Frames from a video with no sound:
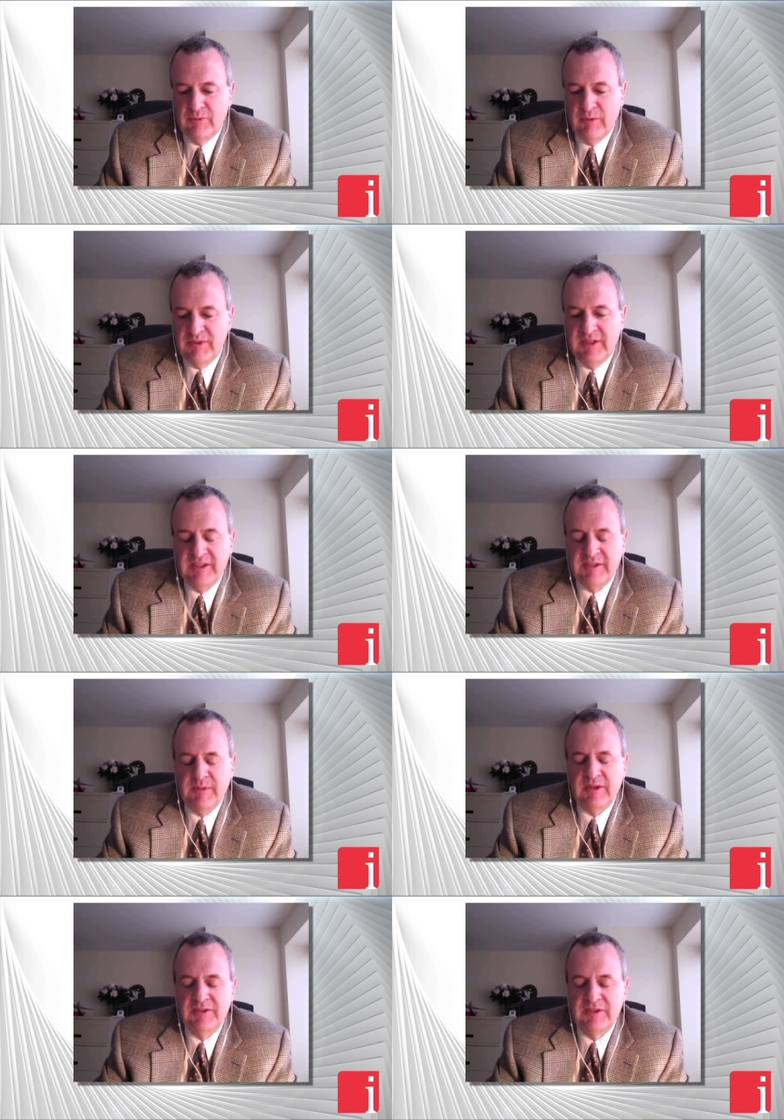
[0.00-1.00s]
why I'm saying this is
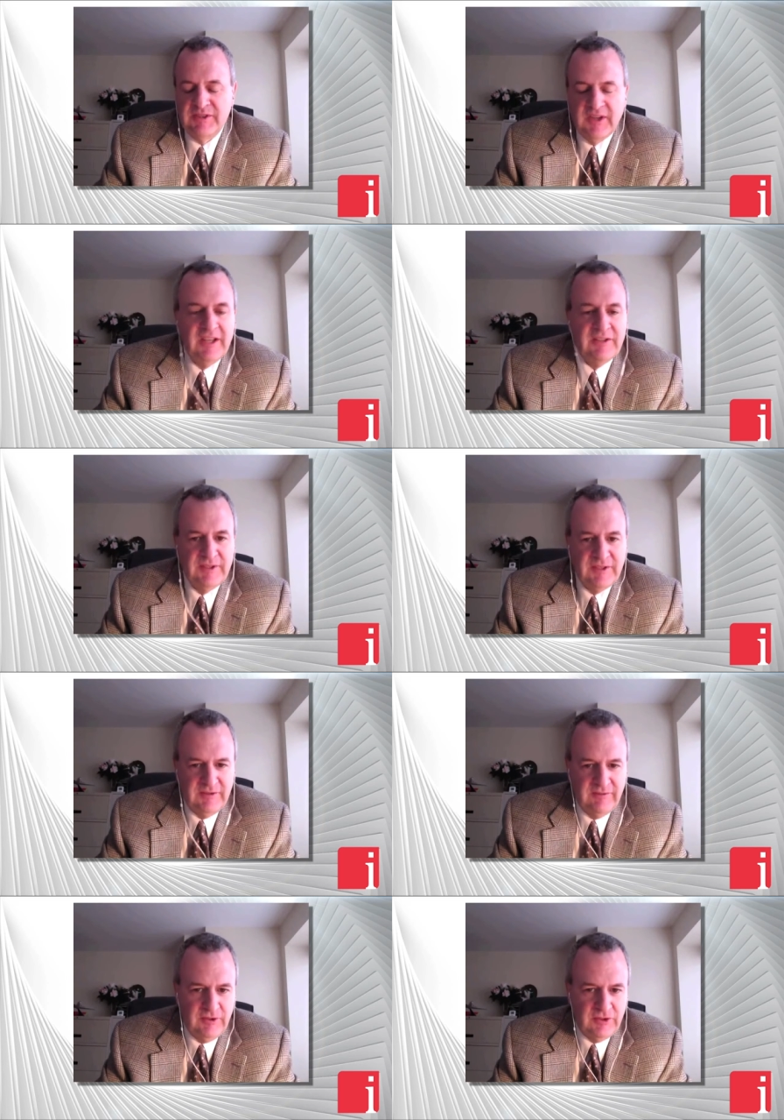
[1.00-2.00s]
because the science for
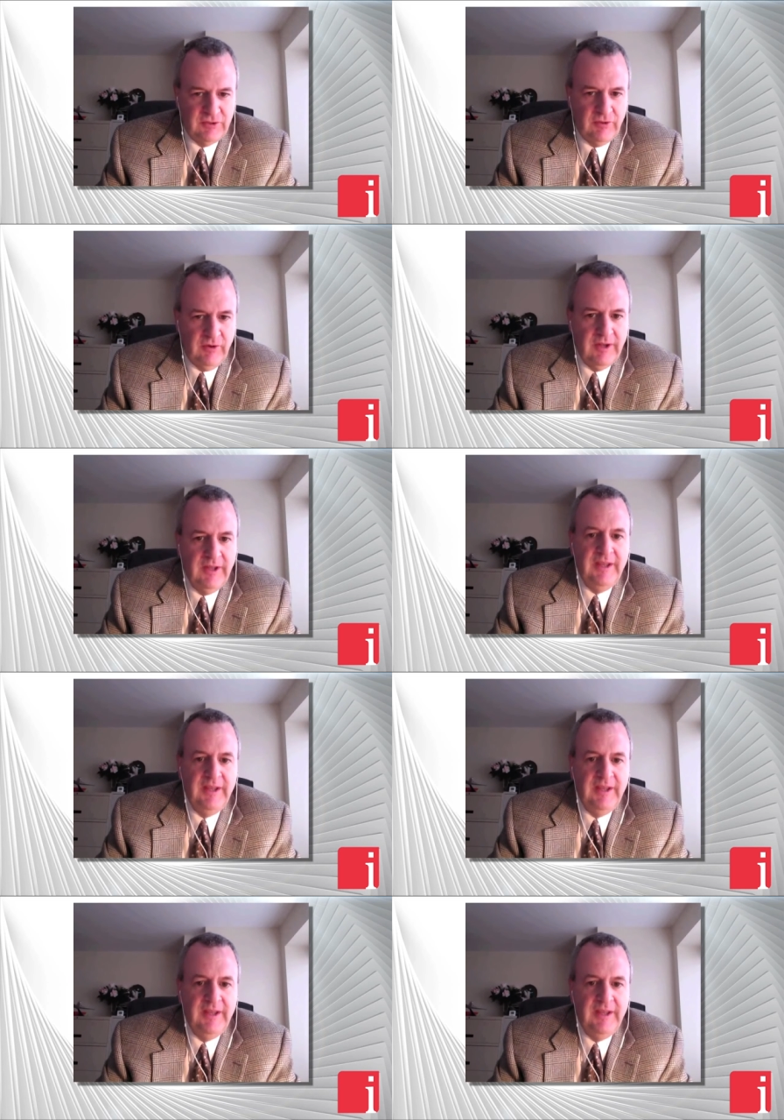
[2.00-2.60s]
this is very strong.